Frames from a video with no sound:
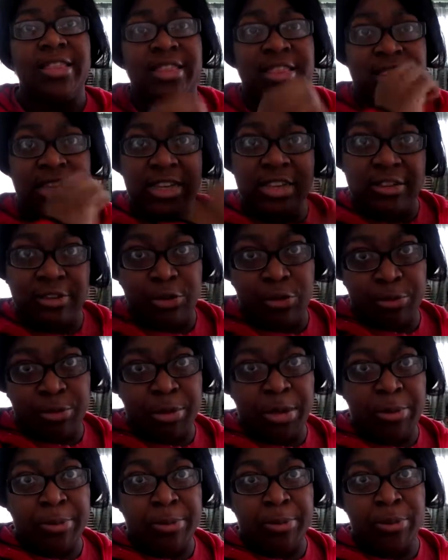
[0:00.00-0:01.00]
these two
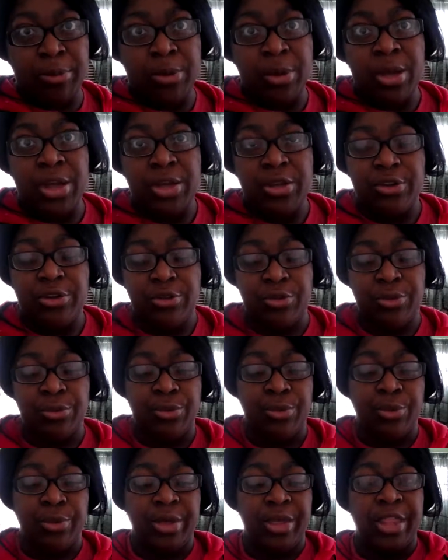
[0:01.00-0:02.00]
people
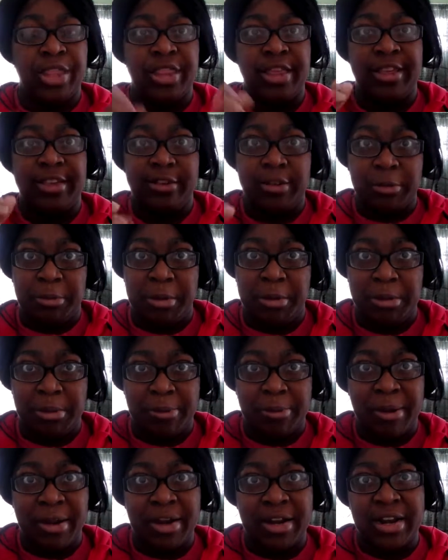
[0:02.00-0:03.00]
to these two people
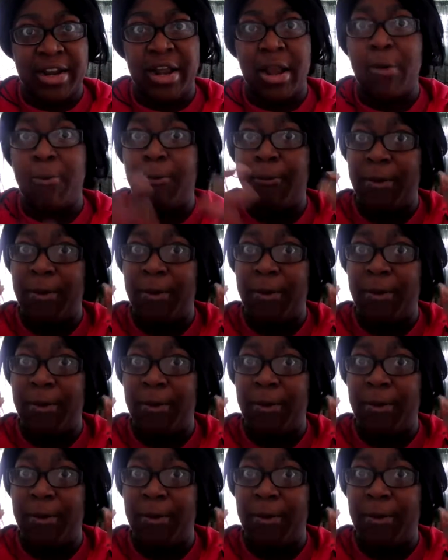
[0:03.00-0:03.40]
pregnant,